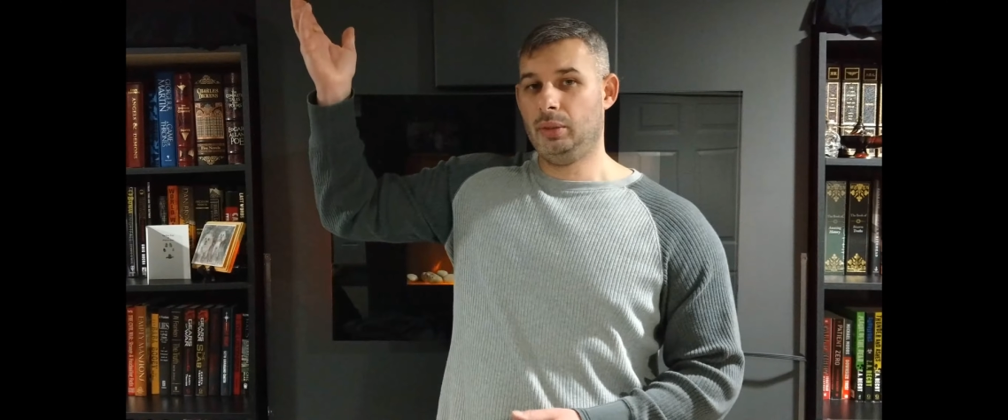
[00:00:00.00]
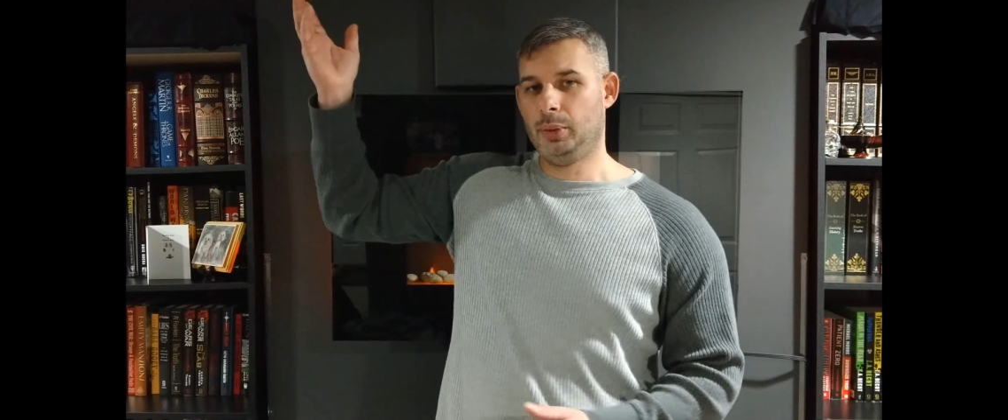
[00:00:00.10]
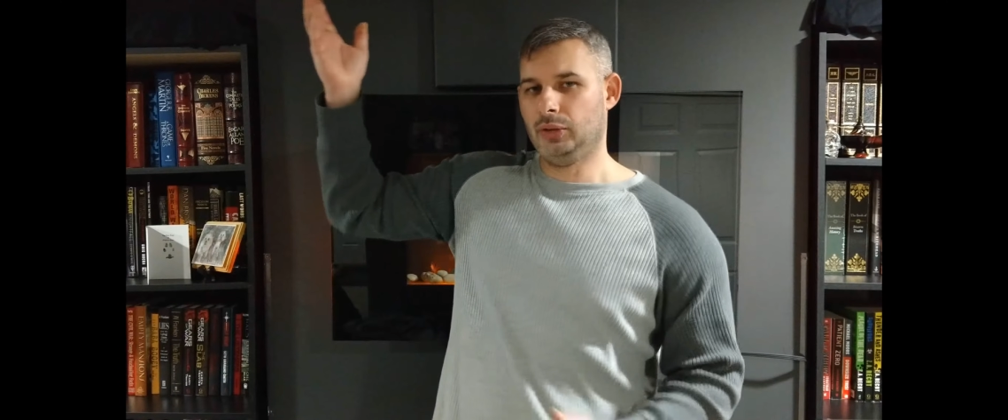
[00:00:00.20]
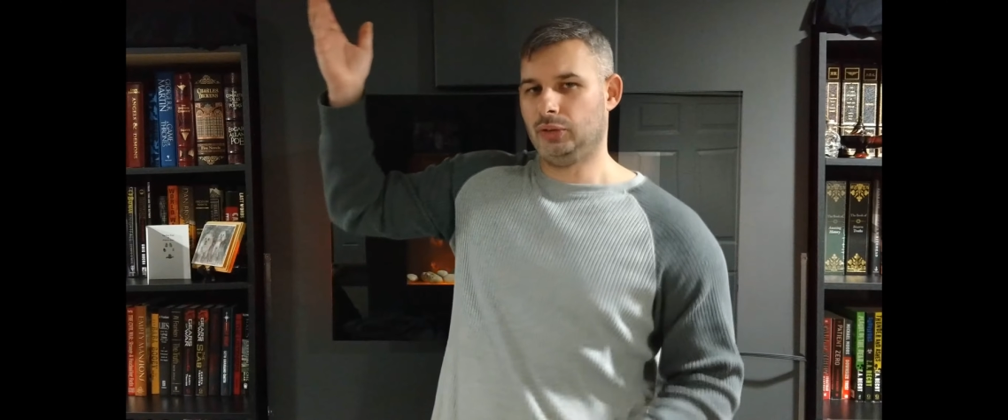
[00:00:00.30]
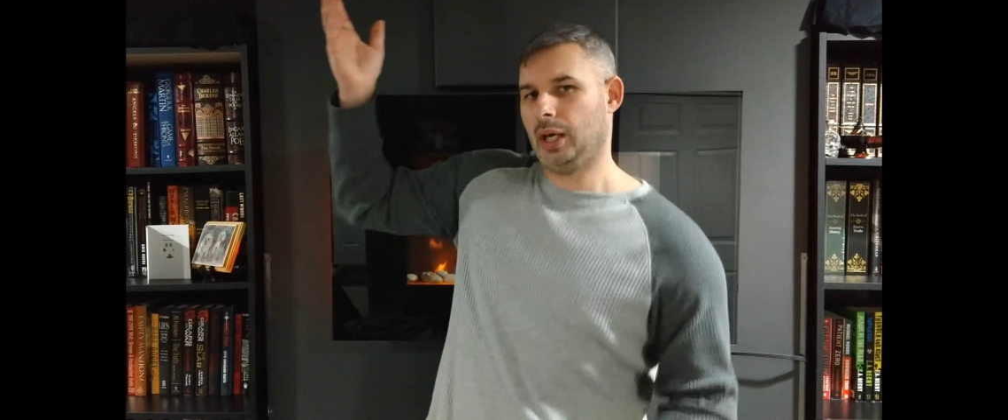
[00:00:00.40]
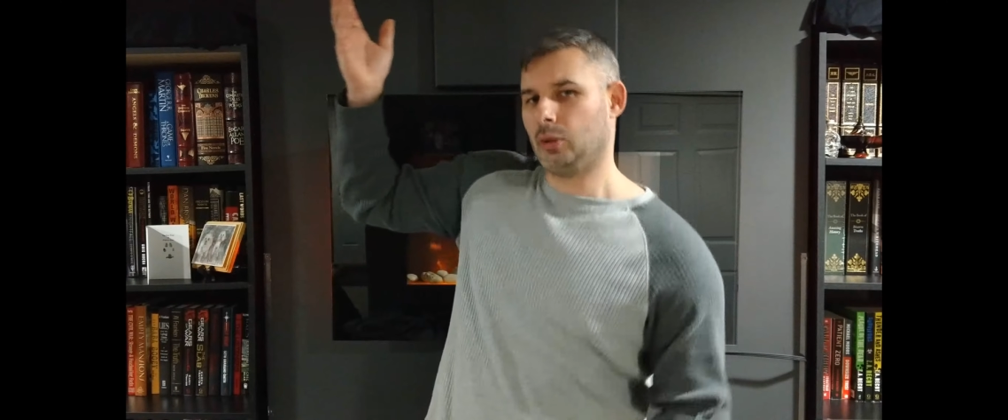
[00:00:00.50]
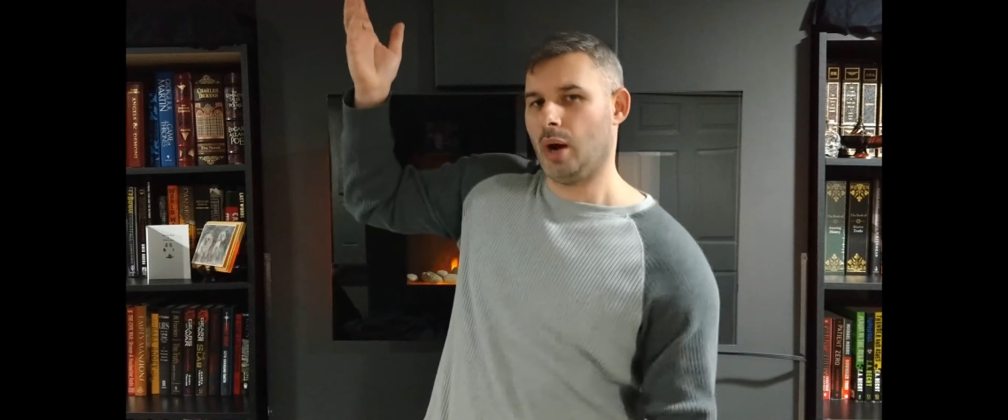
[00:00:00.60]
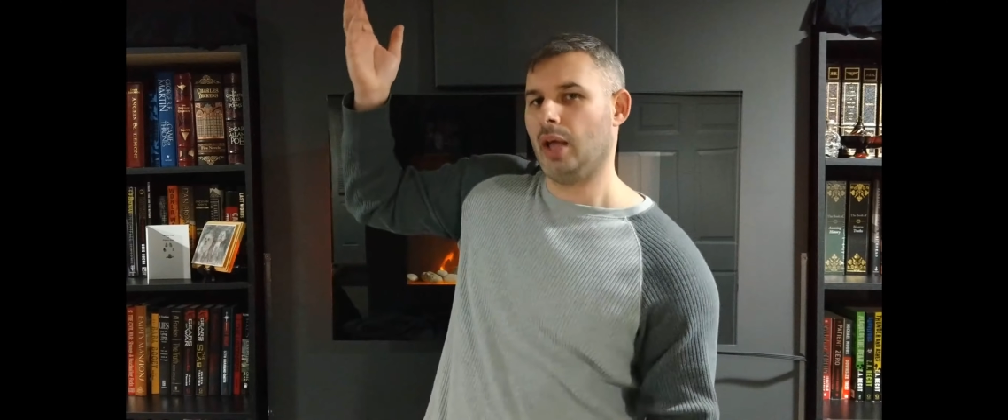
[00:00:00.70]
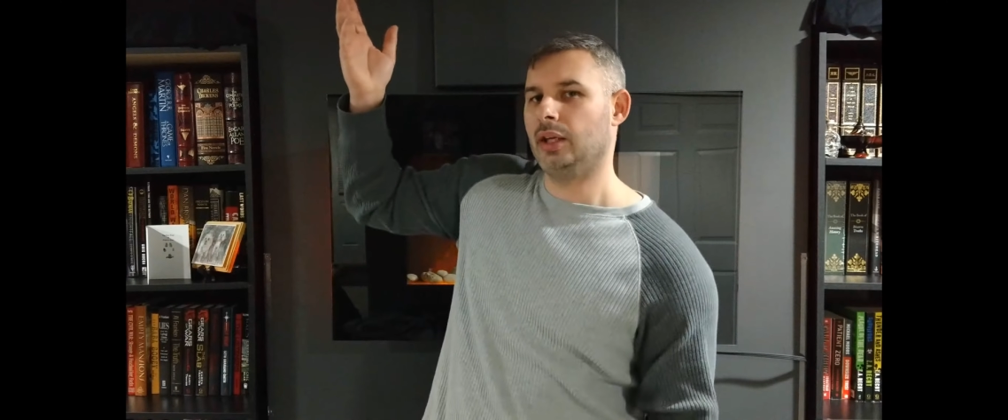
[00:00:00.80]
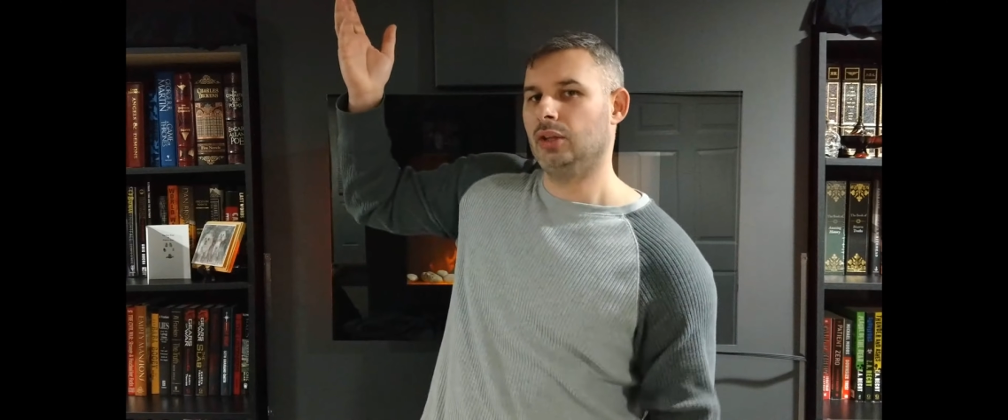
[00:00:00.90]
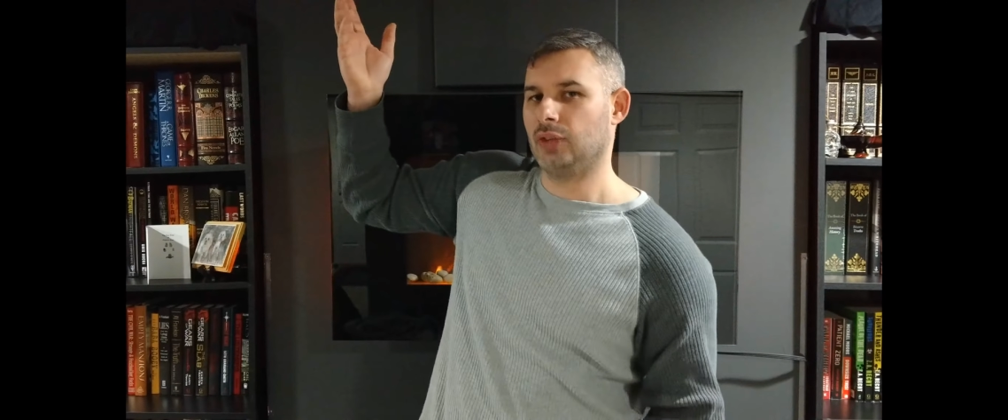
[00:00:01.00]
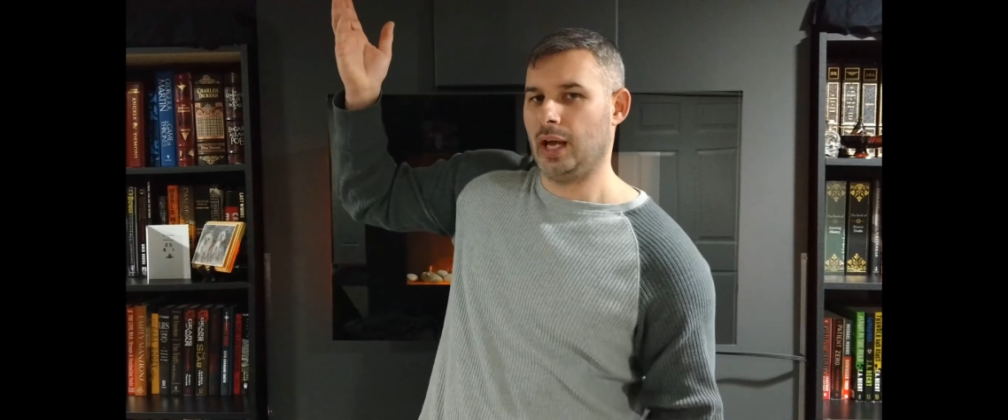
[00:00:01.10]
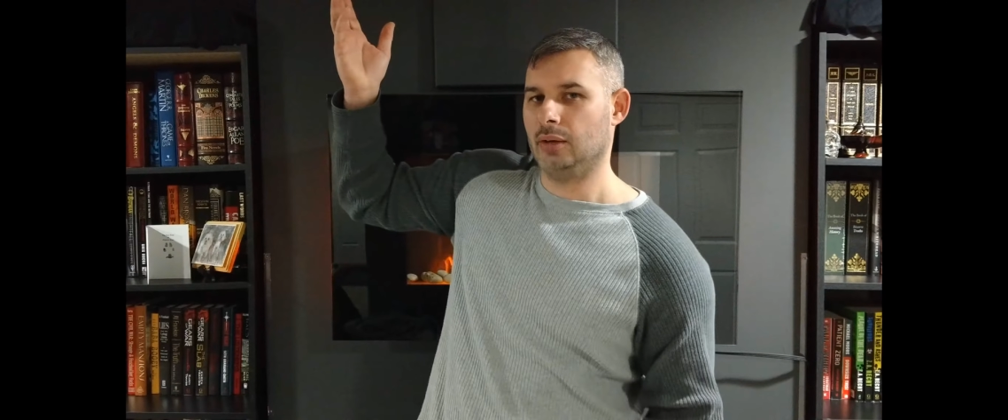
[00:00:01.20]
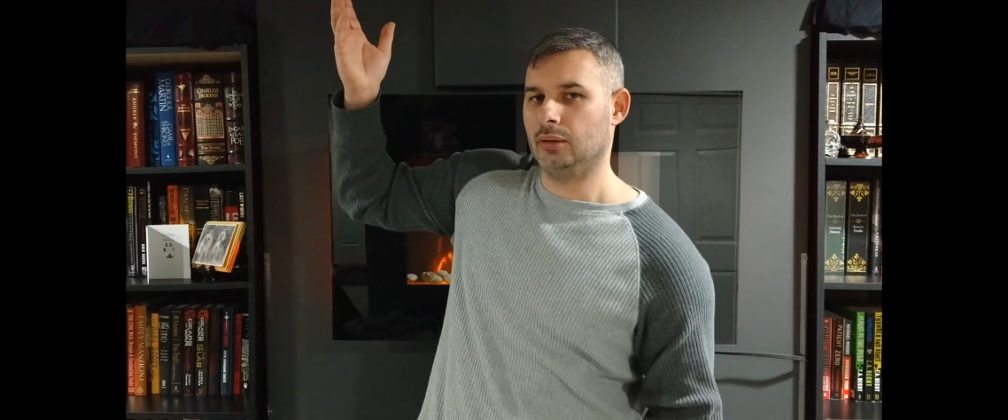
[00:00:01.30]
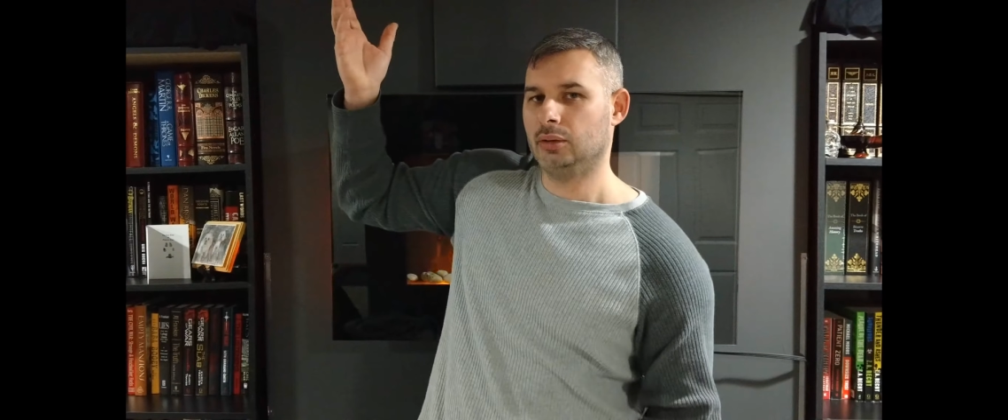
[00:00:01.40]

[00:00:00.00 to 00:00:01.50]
but the sound quality is down.